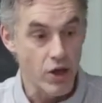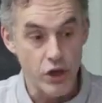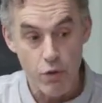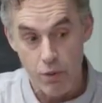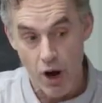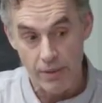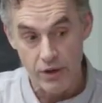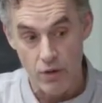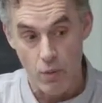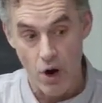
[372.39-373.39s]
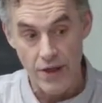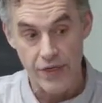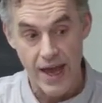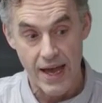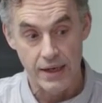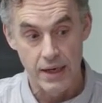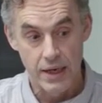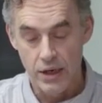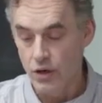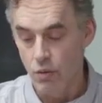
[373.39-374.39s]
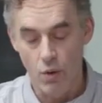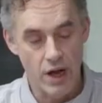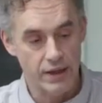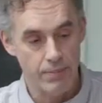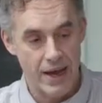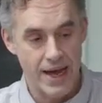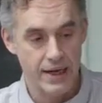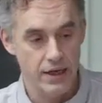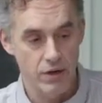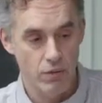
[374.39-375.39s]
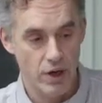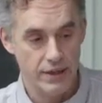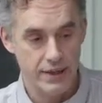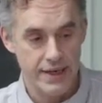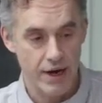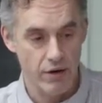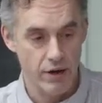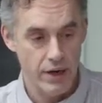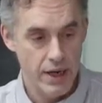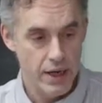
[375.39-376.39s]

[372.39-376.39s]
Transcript: You probably don't want that. You don't want the panic, you don't want the terror,